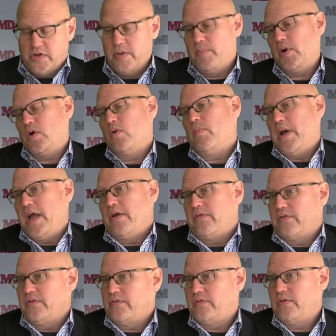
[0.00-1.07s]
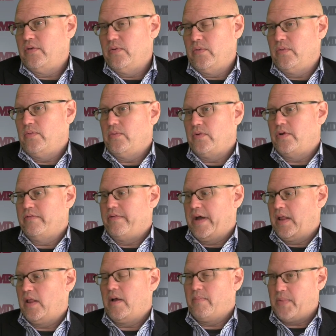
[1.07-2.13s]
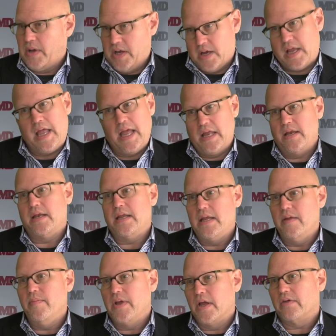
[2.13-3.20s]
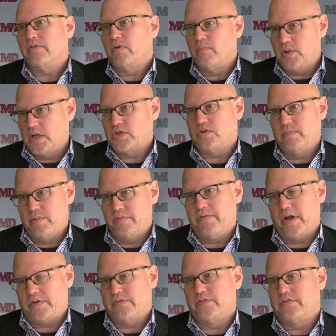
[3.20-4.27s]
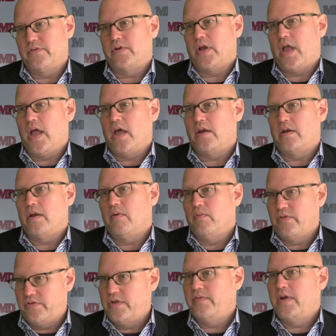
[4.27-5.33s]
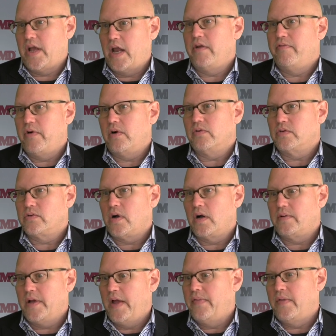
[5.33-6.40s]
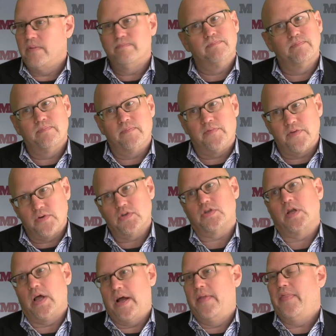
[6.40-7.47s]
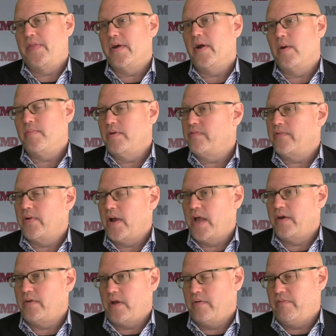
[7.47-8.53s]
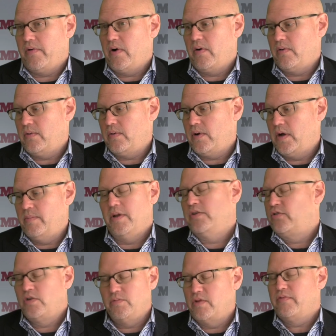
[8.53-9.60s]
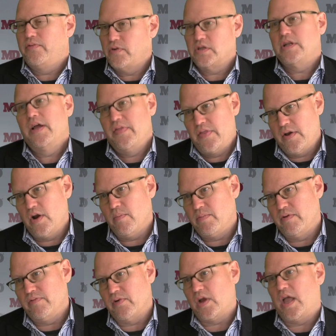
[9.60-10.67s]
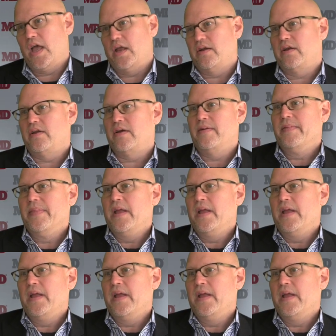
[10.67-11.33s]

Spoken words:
typical patients who develop candidemia, so bloodstream infections due to candida, receive an antifungal drug. And the first line therapy for the first line therapy for candida